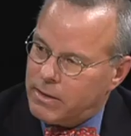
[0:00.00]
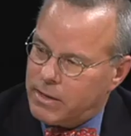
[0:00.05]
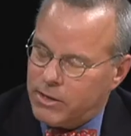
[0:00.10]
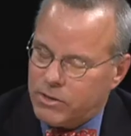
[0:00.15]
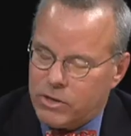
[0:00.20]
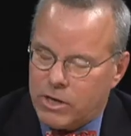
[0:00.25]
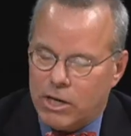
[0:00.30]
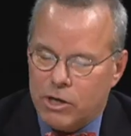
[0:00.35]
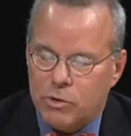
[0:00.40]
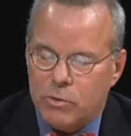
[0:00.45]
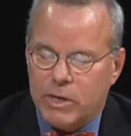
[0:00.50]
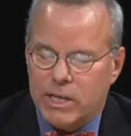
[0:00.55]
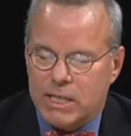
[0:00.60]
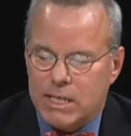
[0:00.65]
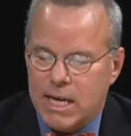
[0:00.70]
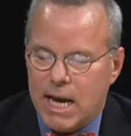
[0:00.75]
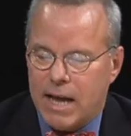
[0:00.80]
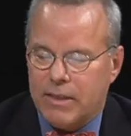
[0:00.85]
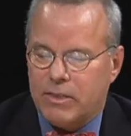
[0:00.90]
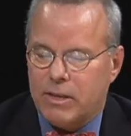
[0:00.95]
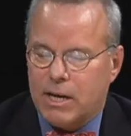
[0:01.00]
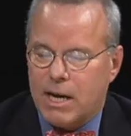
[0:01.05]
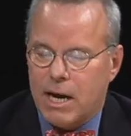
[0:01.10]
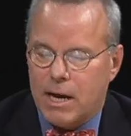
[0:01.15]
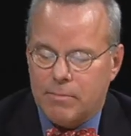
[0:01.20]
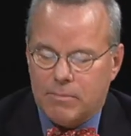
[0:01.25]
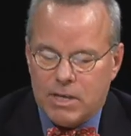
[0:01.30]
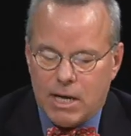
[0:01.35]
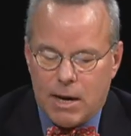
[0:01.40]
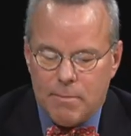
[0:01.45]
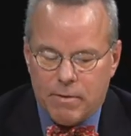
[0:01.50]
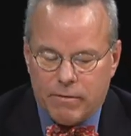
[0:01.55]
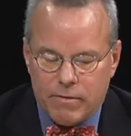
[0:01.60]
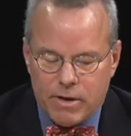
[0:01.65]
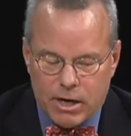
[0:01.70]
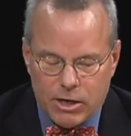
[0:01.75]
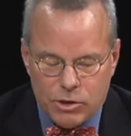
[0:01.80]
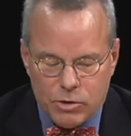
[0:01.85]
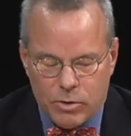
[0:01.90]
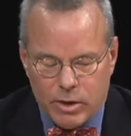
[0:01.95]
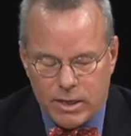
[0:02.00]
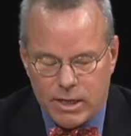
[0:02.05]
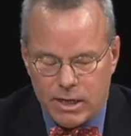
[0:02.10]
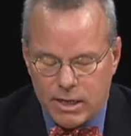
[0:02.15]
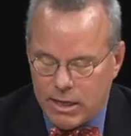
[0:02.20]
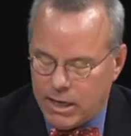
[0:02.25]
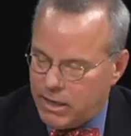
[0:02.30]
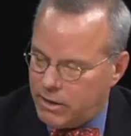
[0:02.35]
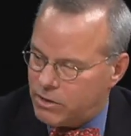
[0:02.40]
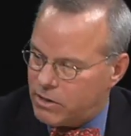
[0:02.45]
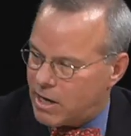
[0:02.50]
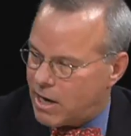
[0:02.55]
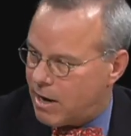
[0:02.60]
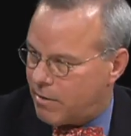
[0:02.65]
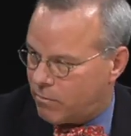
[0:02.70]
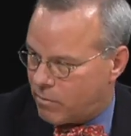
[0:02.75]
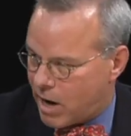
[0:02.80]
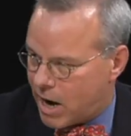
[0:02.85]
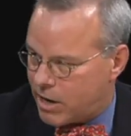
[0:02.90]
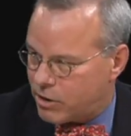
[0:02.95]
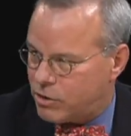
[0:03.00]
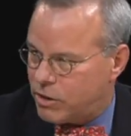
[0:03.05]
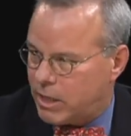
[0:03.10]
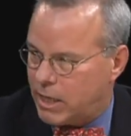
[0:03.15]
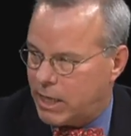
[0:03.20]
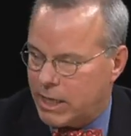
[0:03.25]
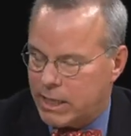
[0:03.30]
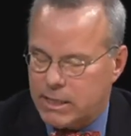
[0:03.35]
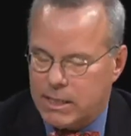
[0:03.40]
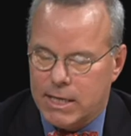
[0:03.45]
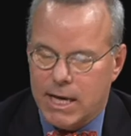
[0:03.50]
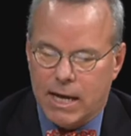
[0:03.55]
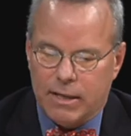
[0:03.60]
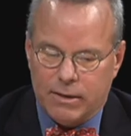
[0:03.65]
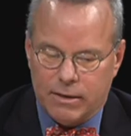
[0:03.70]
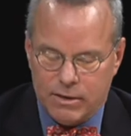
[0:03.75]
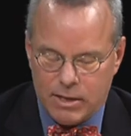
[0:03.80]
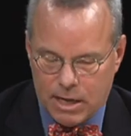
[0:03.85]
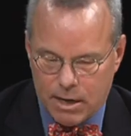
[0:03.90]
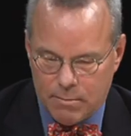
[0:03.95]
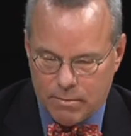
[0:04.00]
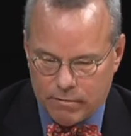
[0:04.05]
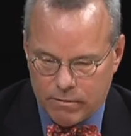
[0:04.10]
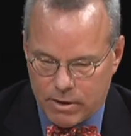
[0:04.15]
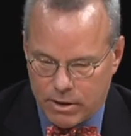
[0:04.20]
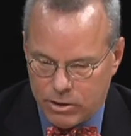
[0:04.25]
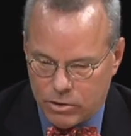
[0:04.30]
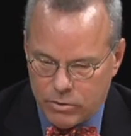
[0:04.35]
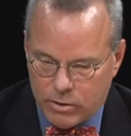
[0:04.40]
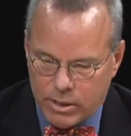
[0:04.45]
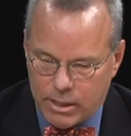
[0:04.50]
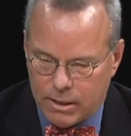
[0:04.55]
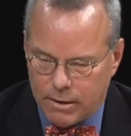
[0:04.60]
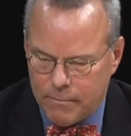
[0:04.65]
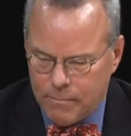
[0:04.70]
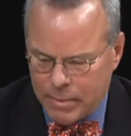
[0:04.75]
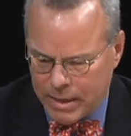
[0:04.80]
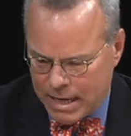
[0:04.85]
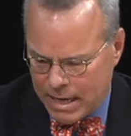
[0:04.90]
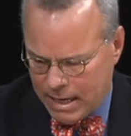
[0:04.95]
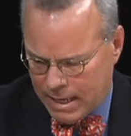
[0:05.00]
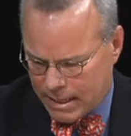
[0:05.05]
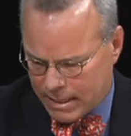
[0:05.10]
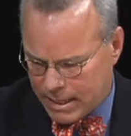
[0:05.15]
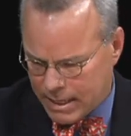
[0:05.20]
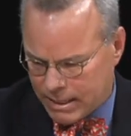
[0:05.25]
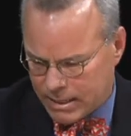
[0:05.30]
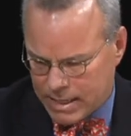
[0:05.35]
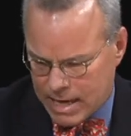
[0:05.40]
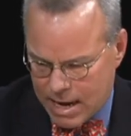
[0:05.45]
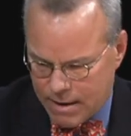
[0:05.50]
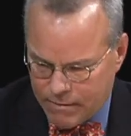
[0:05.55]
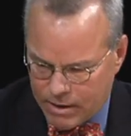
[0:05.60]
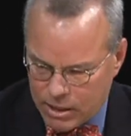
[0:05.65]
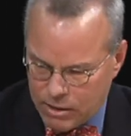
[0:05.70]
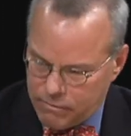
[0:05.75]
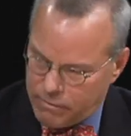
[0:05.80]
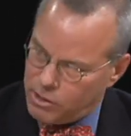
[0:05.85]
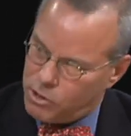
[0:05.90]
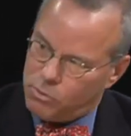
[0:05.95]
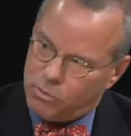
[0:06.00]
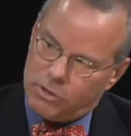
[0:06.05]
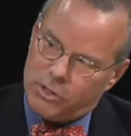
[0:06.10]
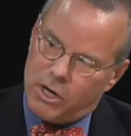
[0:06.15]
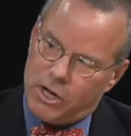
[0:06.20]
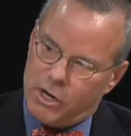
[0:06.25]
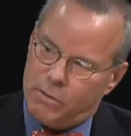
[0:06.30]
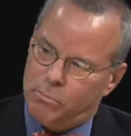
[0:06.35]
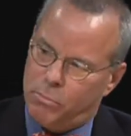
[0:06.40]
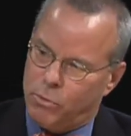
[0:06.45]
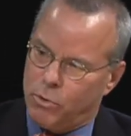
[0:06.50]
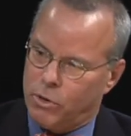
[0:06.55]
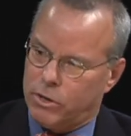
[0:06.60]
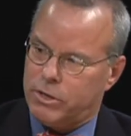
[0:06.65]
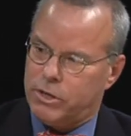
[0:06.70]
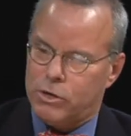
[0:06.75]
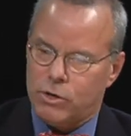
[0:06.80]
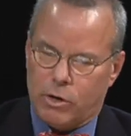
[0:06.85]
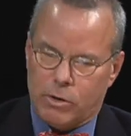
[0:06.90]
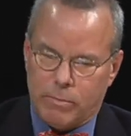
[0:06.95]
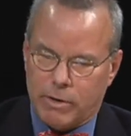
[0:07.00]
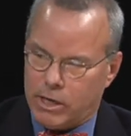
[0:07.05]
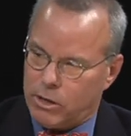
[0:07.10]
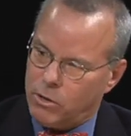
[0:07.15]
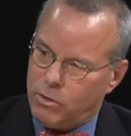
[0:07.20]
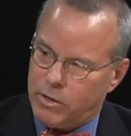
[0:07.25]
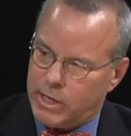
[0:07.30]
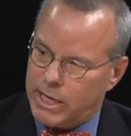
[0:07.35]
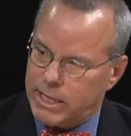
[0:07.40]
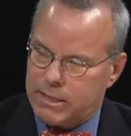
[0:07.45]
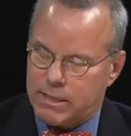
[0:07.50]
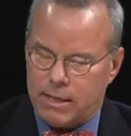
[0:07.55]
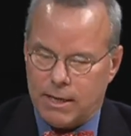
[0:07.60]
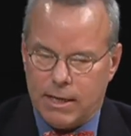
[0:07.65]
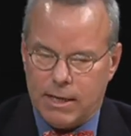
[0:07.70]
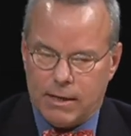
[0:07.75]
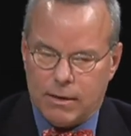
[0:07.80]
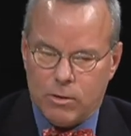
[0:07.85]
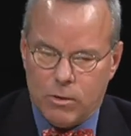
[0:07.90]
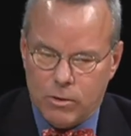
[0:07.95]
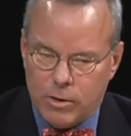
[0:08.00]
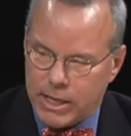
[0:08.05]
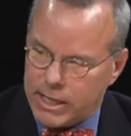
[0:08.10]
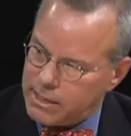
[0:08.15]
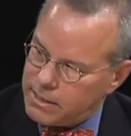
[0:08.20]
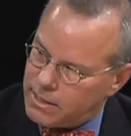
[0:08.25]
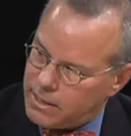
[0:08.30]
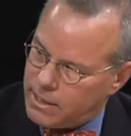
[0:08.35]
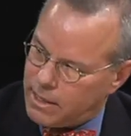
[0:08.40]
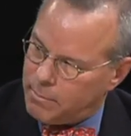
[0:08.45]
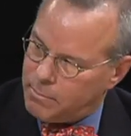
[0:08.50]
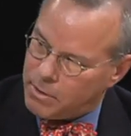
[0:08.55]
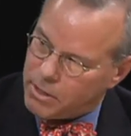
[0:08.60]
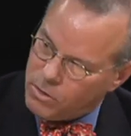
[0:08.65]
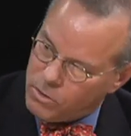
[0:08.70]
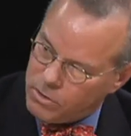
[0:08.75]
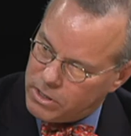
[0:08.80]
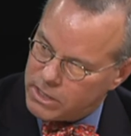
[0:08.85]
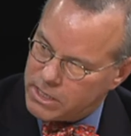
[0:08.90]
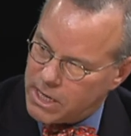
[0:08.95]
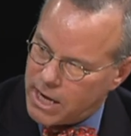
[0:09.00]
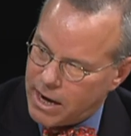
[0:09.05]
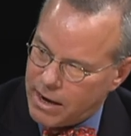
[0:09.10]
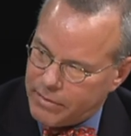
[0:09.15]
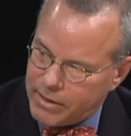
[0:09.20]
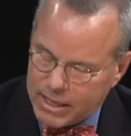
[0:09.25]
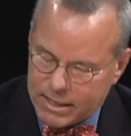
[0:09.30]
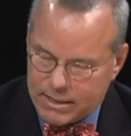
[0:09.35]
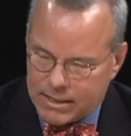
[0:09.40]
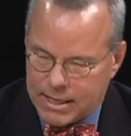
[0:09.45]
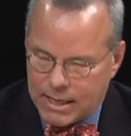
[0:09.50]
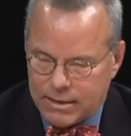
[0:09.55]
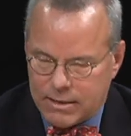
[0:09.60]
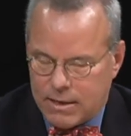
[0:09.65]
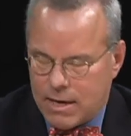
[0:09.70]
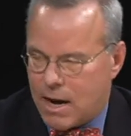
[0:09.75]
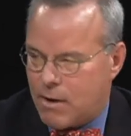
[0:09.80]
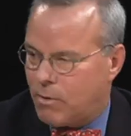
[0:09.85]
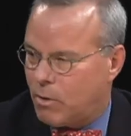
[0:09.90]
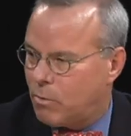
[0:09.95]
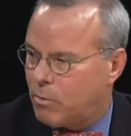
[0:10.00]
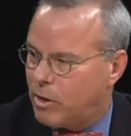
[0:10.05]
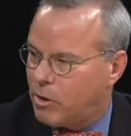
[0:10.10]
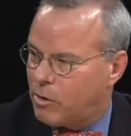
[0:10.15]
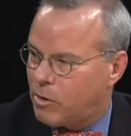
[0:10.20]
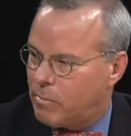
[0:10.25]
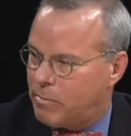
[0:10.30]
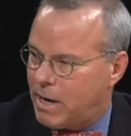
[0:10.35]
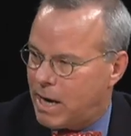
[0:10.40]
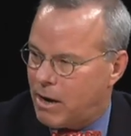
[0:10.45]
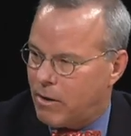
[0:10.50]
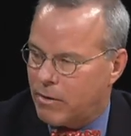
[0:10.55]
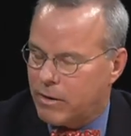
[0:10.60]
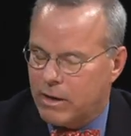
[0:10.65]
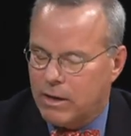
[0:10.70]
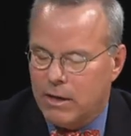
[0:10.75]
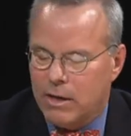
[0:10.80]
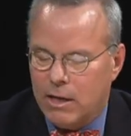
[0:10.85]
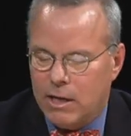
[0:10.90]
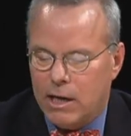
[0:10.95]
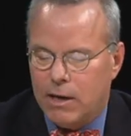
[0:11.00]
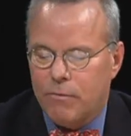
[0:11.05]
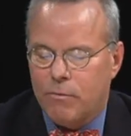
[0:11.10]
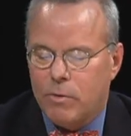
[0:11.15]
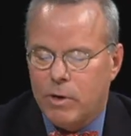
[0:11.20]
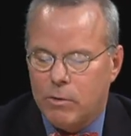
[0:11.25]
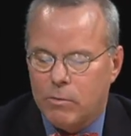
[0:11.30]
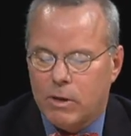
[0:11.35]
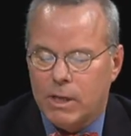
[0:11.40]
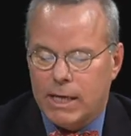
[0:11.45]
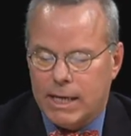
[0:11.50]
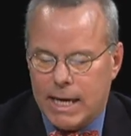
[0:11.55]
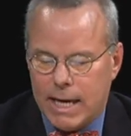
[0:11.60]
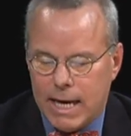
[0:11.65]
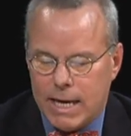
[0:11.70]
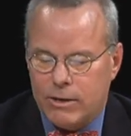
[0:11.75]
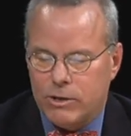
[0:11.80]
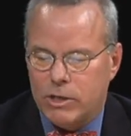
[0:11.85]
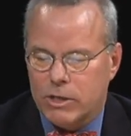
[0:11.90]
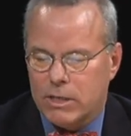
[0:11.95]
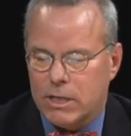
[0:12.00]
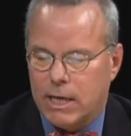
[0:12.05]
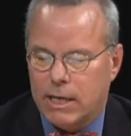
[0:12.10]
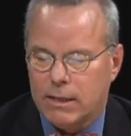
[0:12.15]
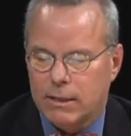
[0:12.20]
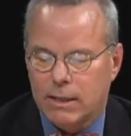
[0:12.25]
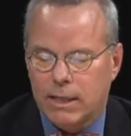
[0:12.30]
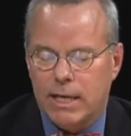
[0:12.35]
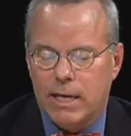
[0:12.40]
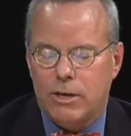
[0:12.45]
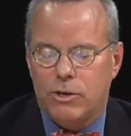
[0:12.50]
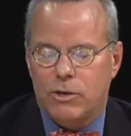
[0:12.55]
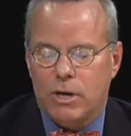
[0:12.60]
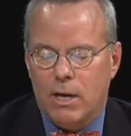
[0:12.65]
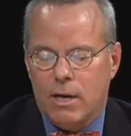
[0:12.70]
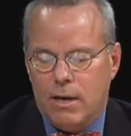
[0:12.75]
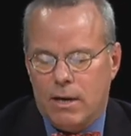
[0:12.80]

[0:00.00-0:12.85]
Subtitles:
This country is not the type of country that needs to have rationing. It's not the type of country that needs to have individuals on a board determining who gets the hip and who does not. That's not what we are about. If we will, again, just unleash